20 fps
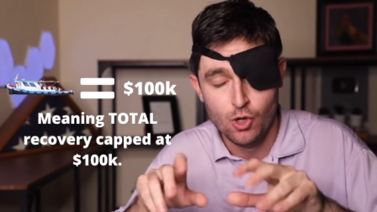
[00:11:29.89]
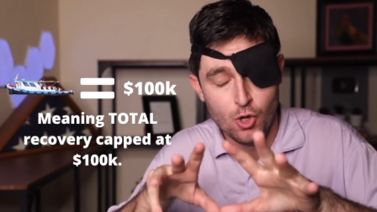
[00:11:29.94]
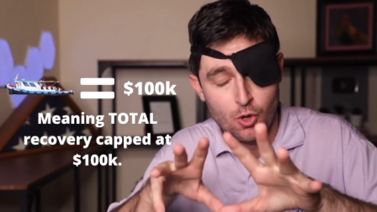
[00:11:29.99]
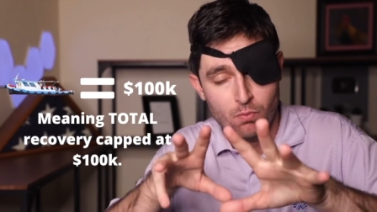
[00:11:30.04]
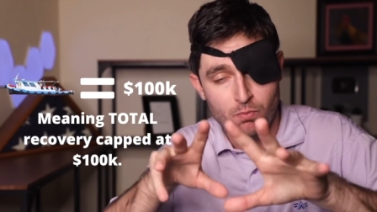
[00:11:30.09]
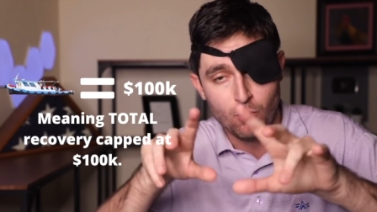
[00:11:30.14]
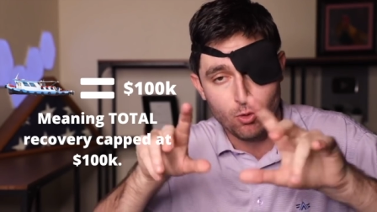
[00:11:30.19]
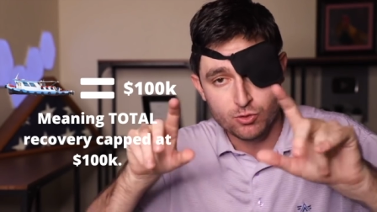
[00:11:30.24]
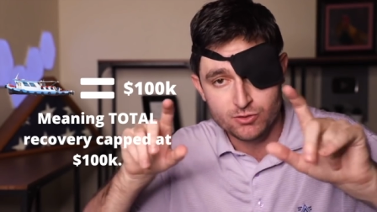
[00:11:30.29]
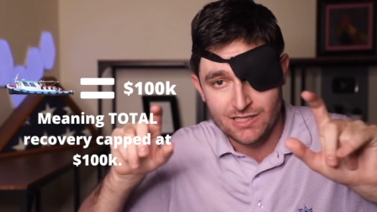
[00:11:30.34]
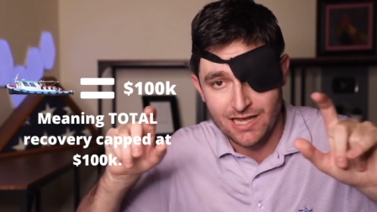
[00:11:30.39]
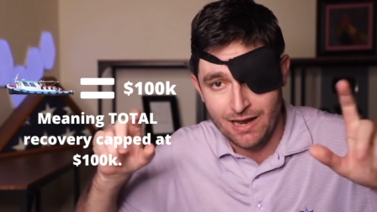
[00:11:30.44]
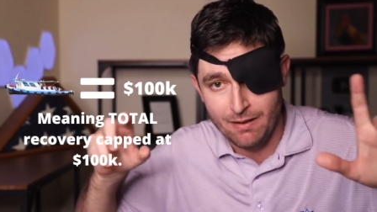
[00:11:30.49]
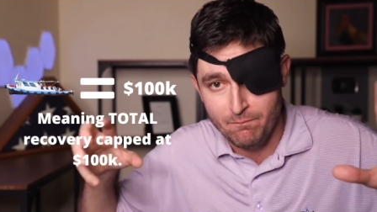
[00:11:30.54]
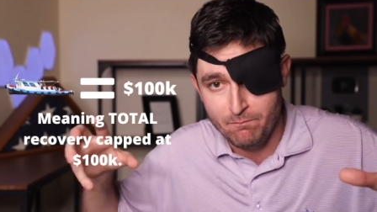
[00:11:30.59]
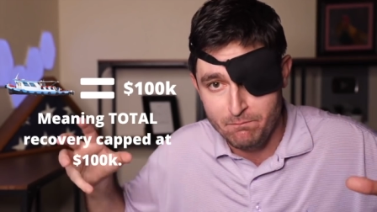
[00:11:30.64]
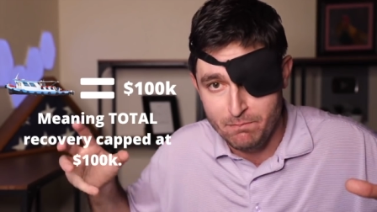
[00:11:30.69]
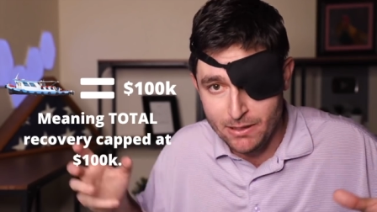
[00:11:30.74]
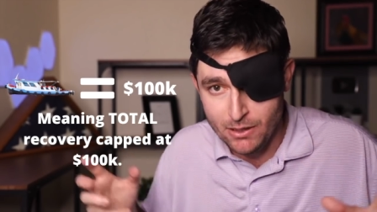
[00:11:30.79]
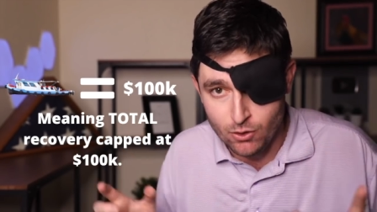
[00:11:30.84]

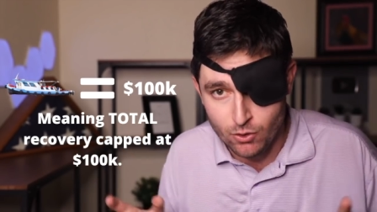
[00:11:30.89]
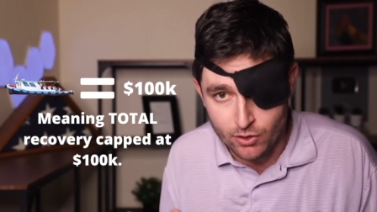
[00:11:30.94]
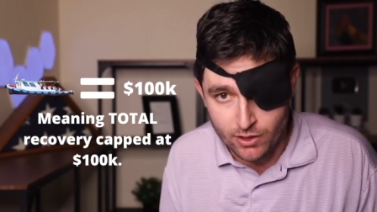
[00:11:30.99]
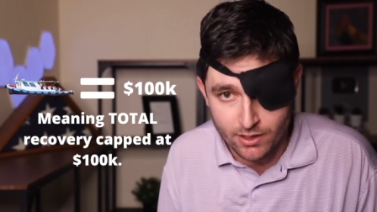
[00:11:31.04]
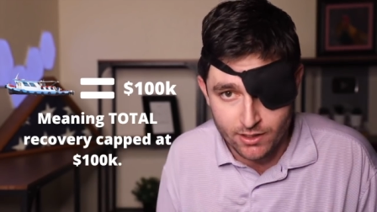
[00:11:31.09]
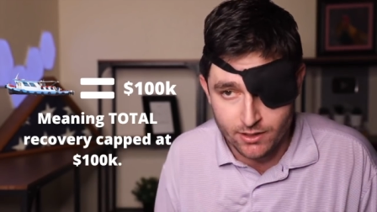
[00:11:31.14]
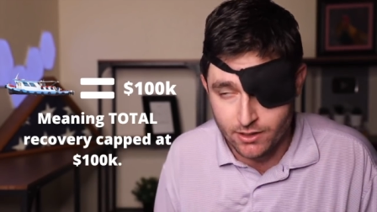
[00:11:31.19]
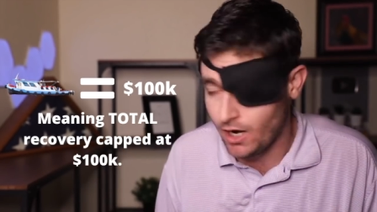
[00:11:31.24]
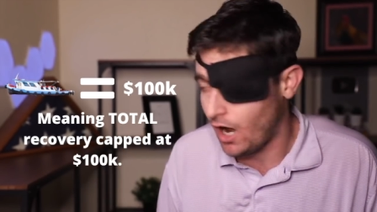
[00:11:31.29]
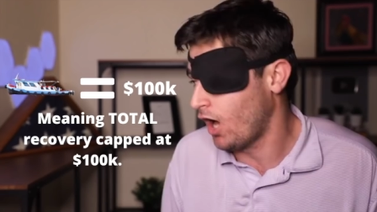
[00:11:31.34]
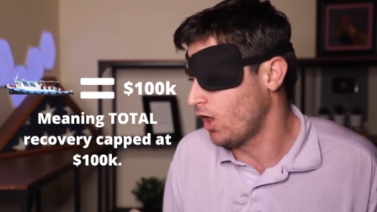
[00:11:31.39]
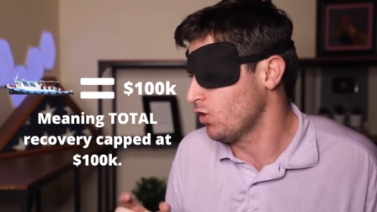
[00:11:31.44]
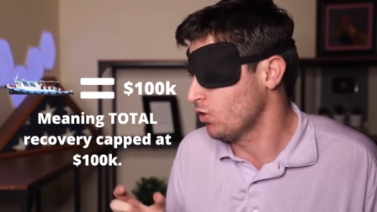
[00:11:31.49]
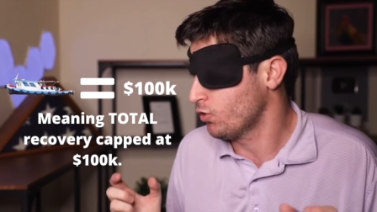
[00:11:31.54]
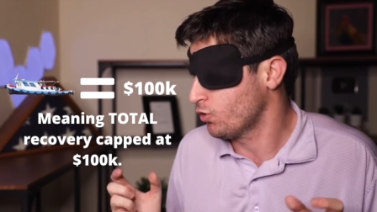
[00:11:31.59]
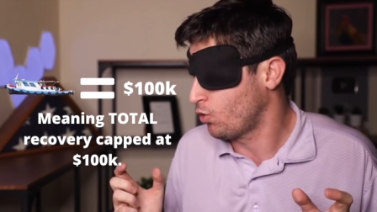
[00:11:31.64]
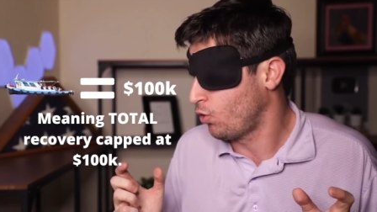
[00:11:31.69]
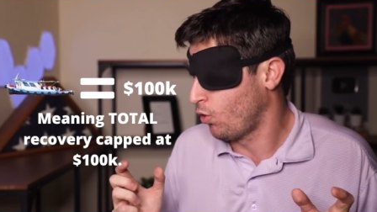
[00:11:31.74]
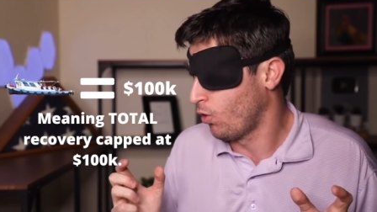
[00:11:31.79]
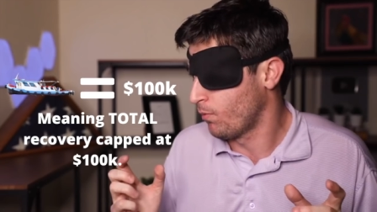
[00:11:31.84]
multi-billion dollar
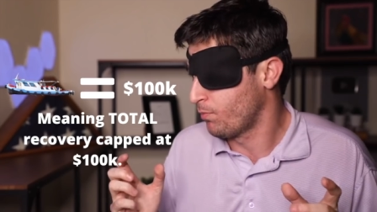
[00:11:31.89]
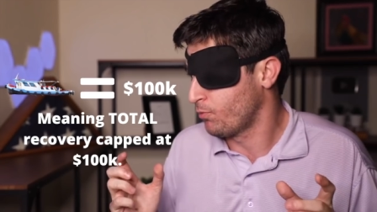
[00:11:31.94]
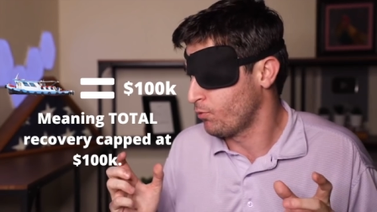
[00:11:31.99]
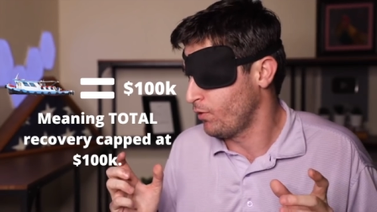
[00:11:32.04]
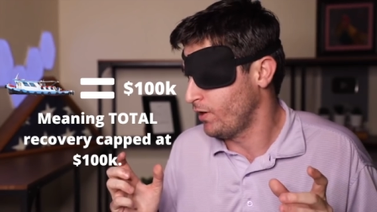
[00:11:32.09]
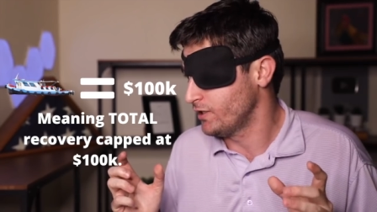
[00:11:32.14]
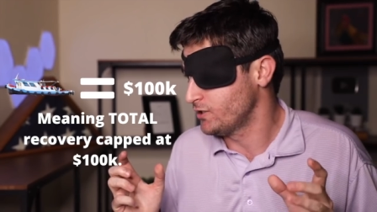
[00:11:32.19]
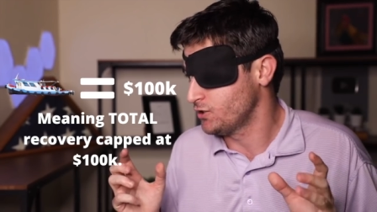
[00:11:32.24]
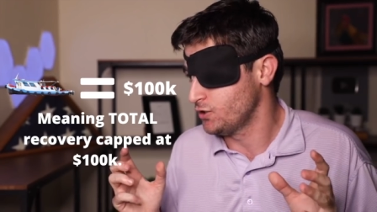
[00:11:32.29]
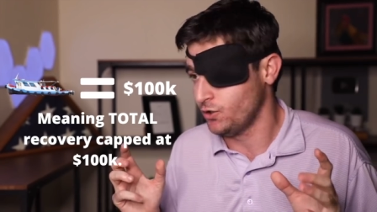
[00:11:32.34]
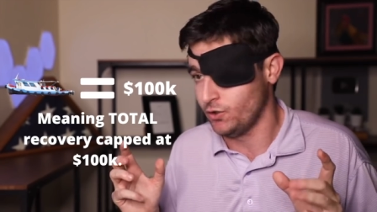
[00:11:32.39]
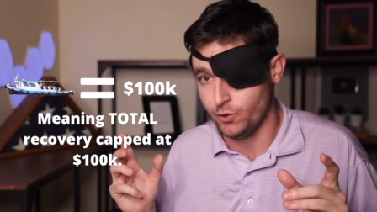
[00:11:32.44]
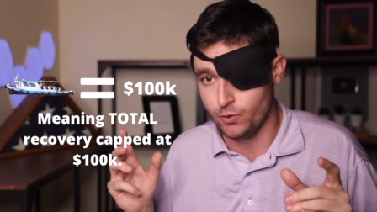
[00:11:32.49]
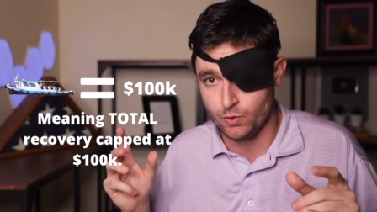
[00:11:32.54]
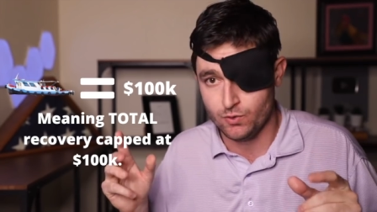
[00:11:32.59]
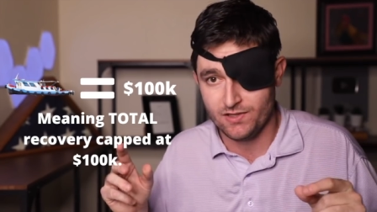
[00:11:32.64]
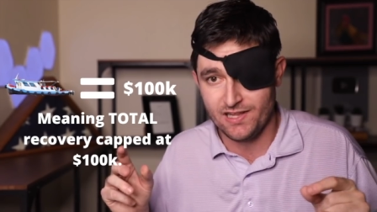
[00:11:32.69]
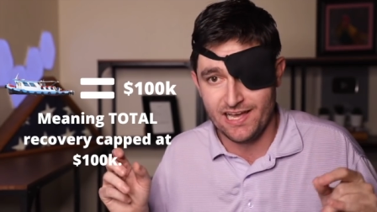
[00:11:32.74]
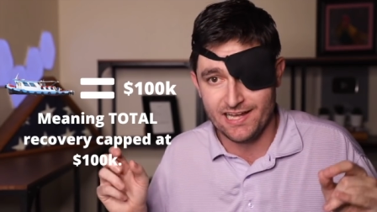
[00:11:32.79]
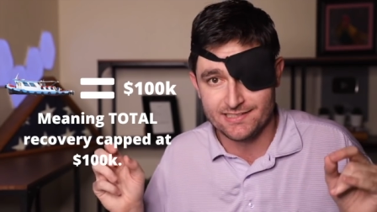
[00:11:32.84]
corporation who
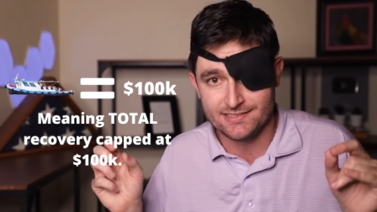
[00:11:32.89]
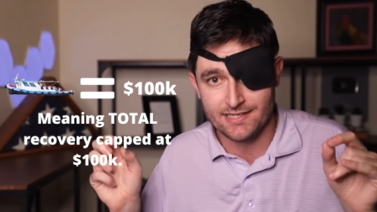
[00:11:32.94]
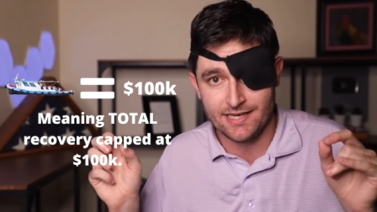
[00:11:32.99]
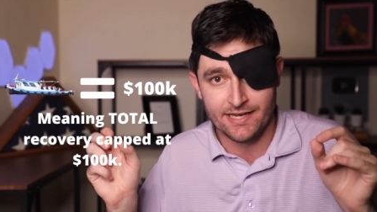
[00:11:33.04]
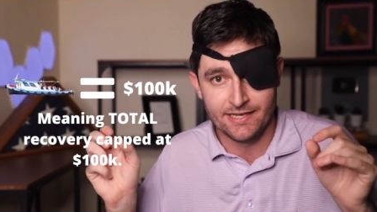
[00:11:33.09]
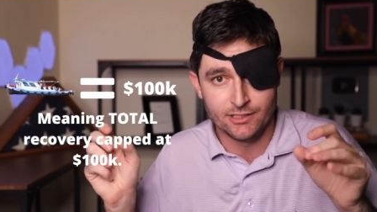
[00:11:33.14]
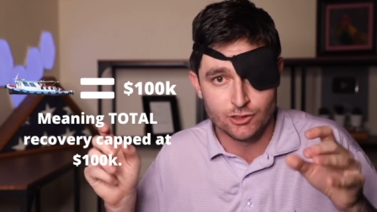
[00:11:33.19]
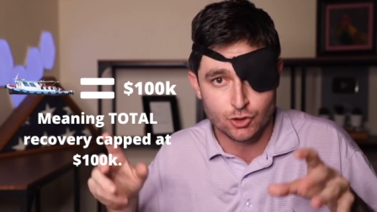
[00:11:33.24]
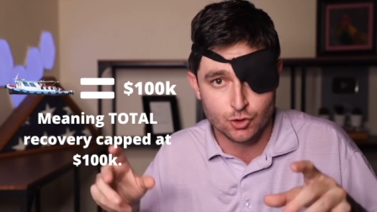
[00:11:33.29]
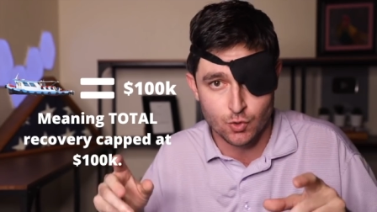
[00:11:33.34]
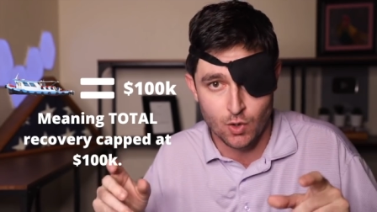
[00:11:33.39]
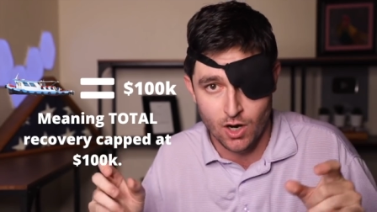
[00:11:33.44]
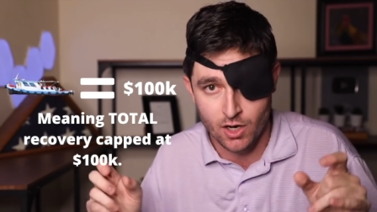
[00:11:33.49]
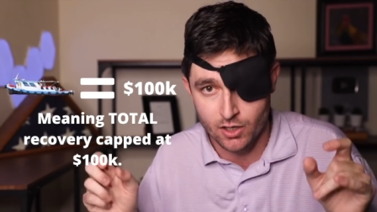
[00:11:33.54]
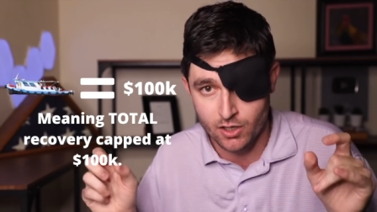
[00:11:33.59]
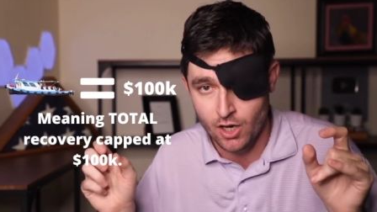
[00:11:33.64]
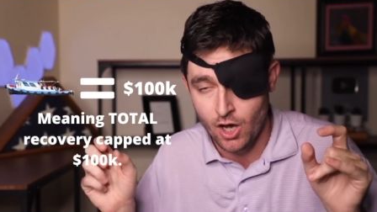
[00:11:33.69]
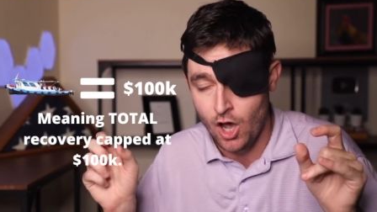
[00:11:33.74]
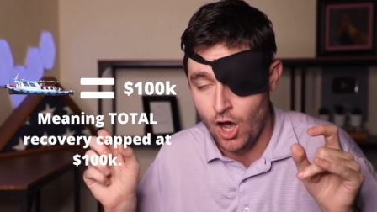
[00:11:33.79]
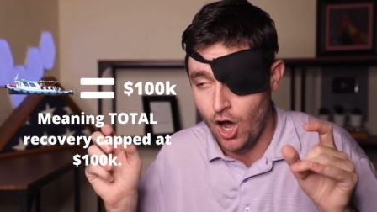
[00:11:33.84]
let a drunk